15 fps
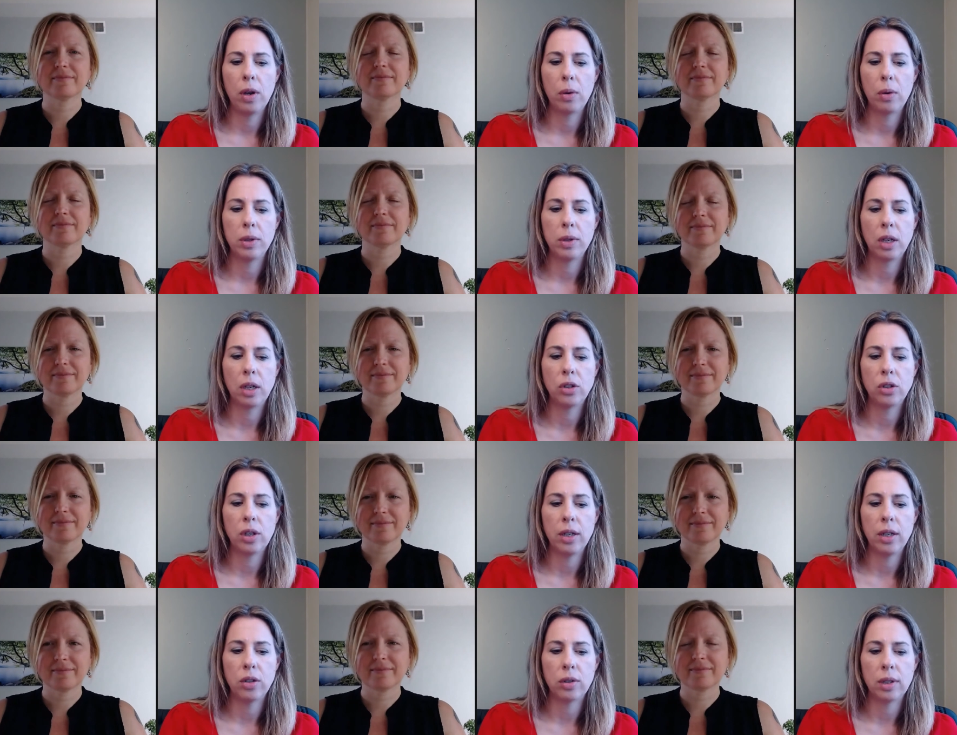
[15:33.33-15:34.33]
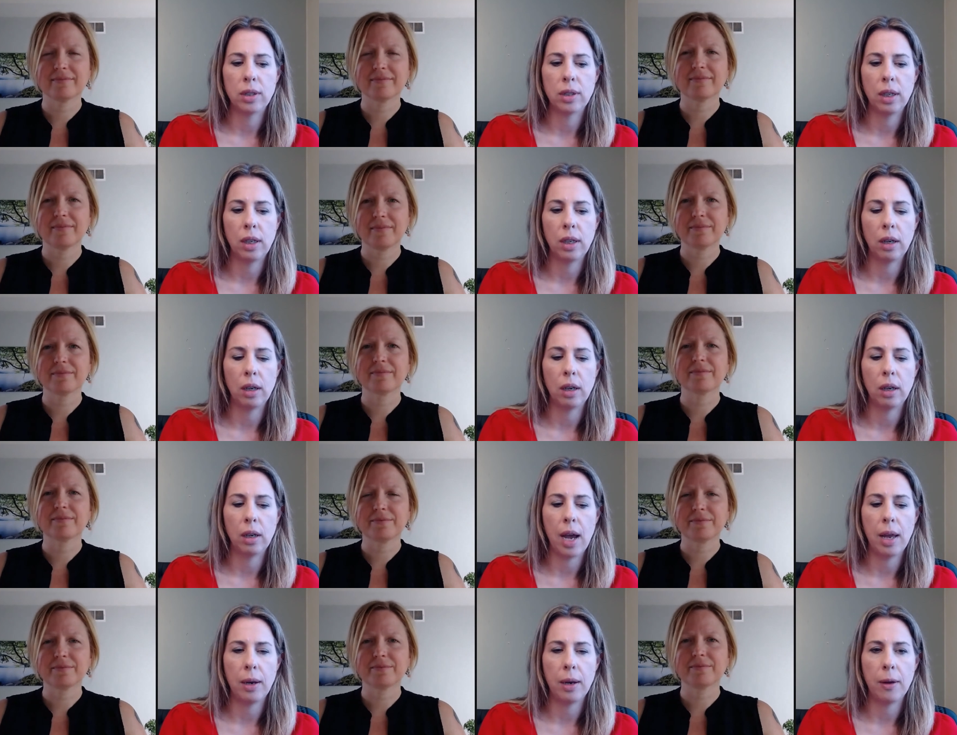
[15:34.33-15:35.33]
Speaker 1: was such an interesting
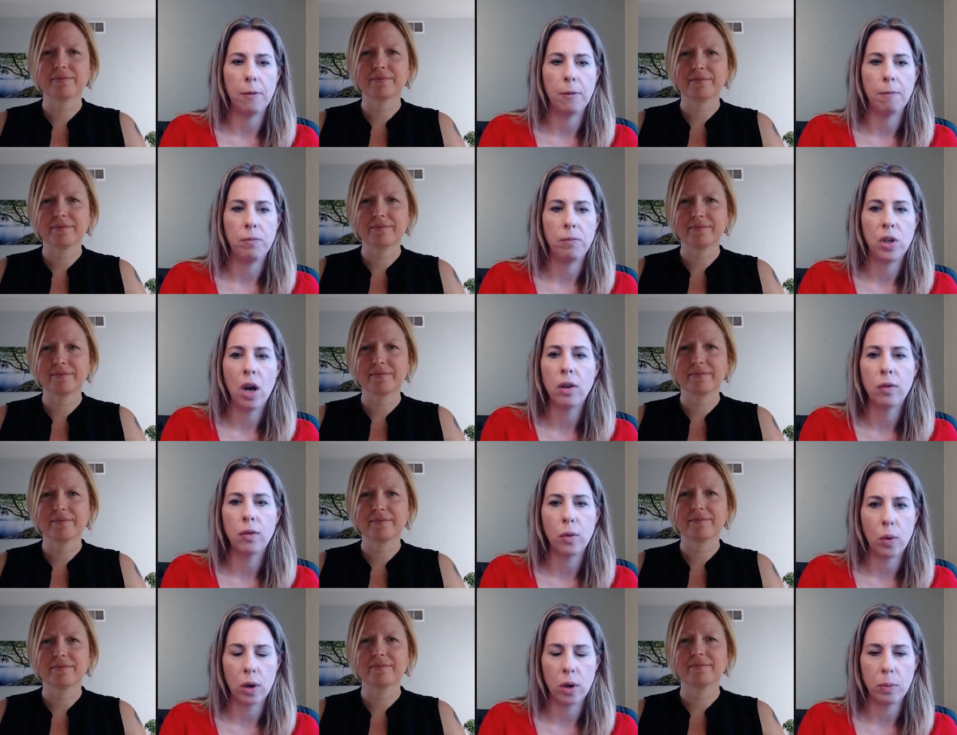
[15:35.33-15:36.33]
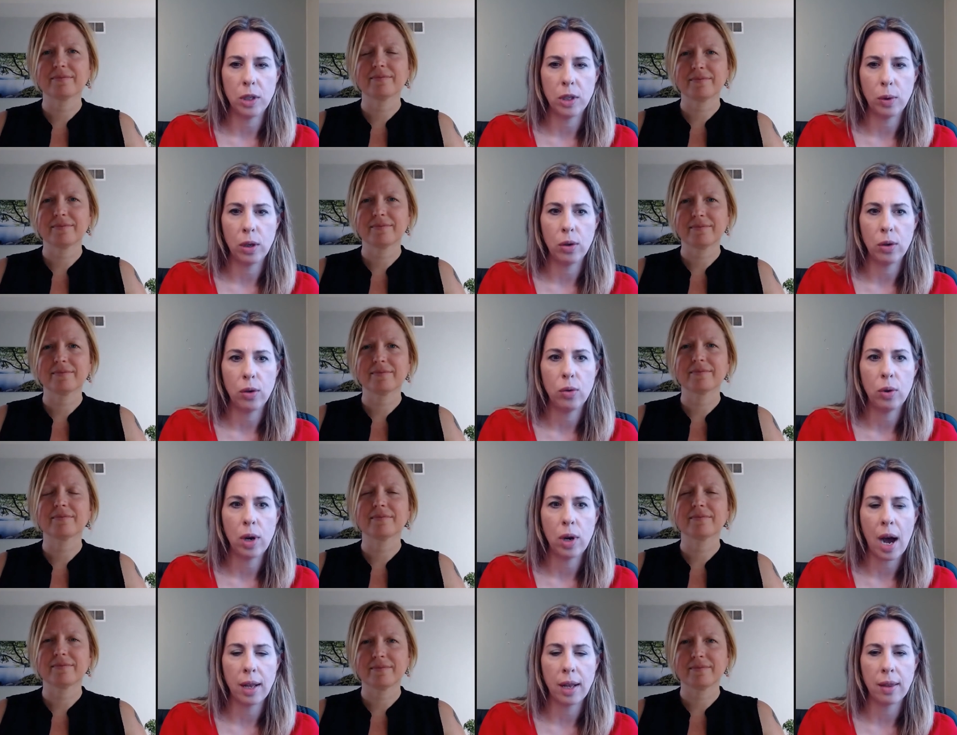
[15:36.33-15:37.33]
kind of tug of war between who
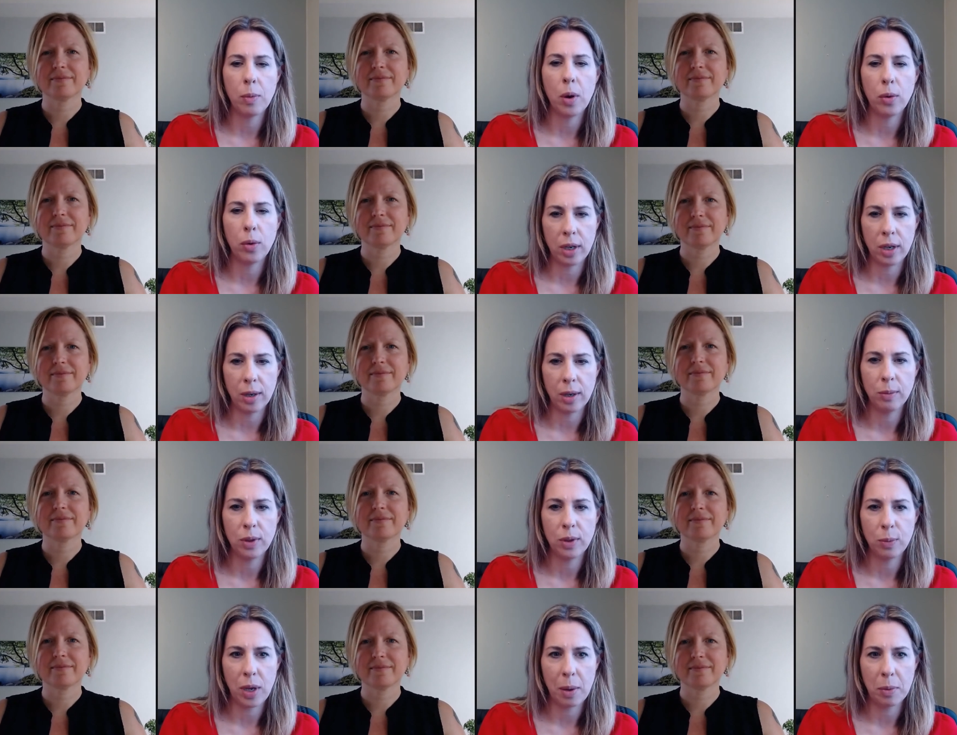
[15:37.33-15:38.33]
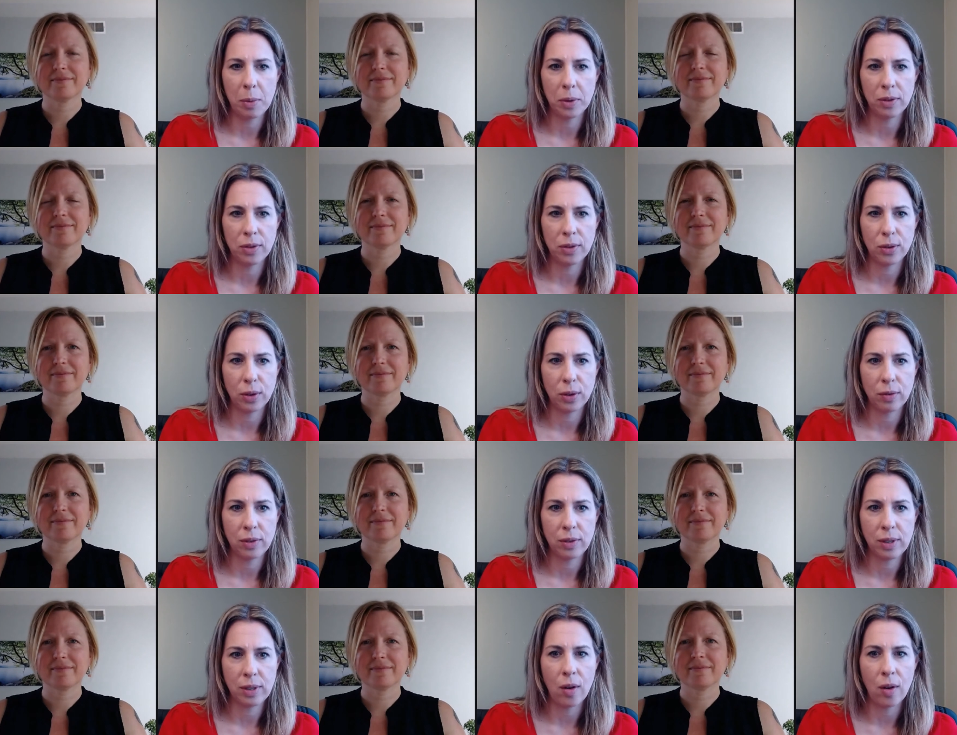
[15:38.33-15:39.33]
got the podium to be able to sort of
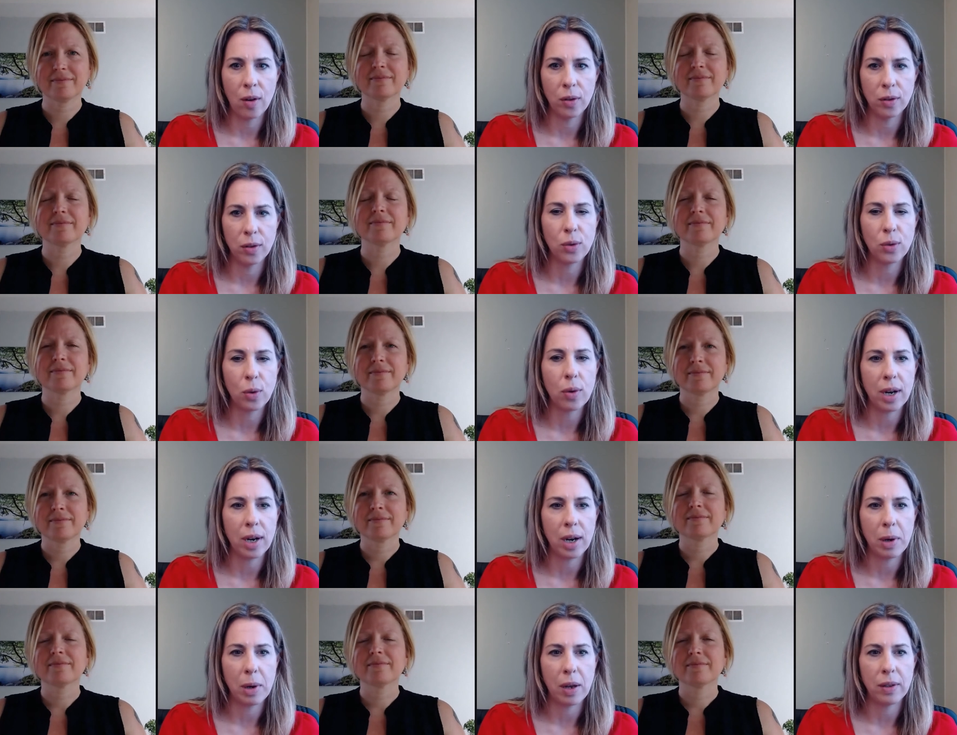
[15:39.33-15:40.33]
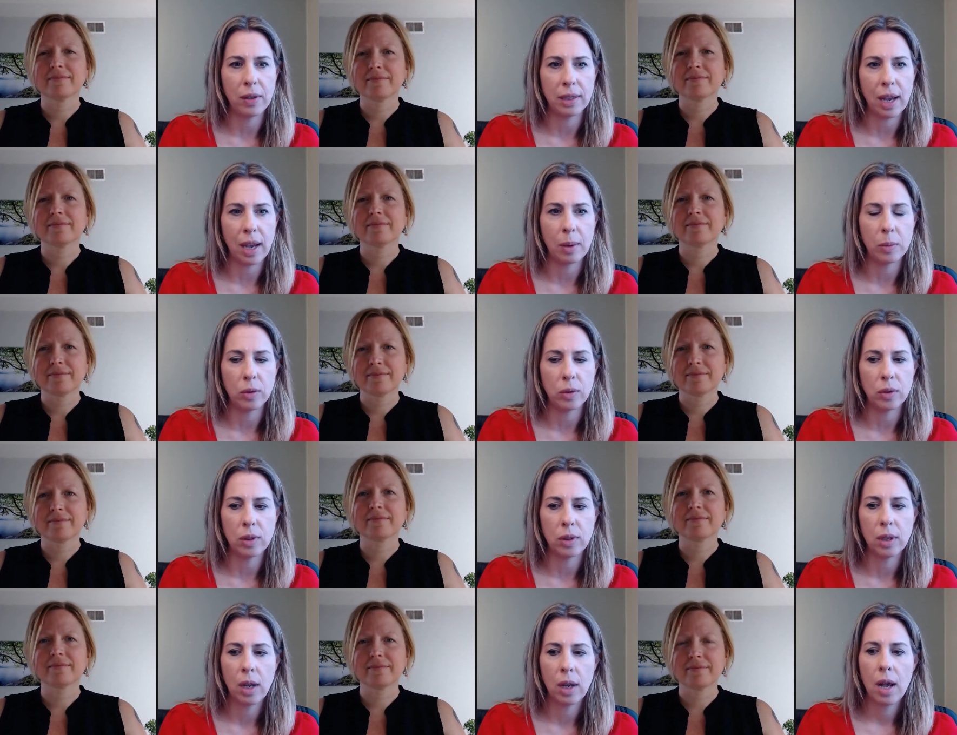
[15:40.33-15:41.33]
tell the story about these
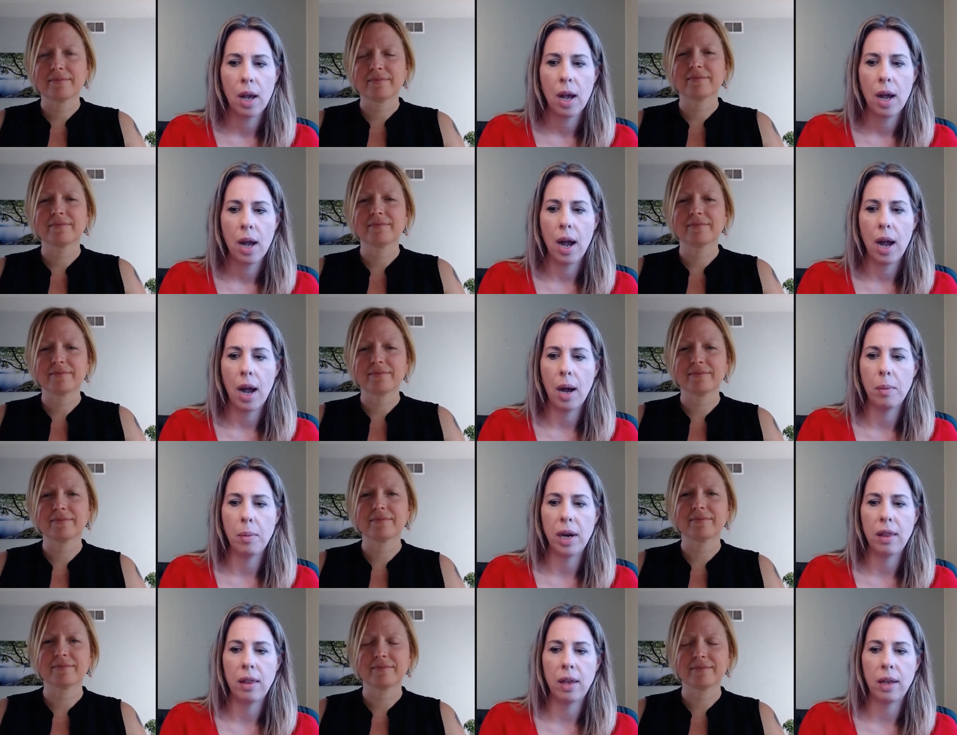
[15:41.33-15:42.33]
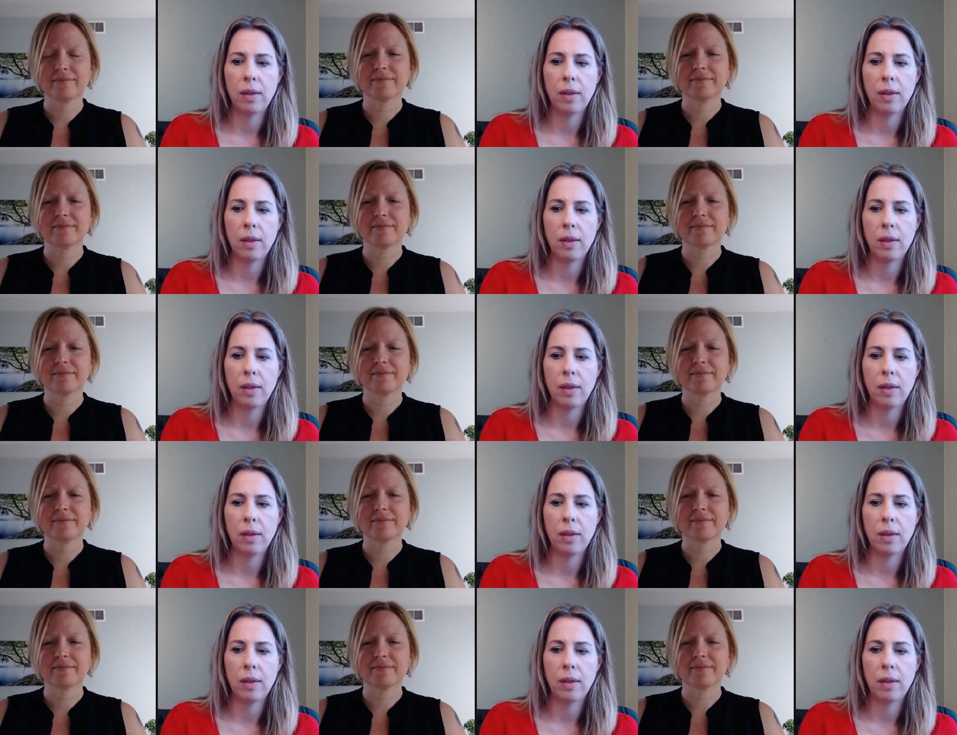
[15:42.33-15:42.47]
animals. Um, and I think,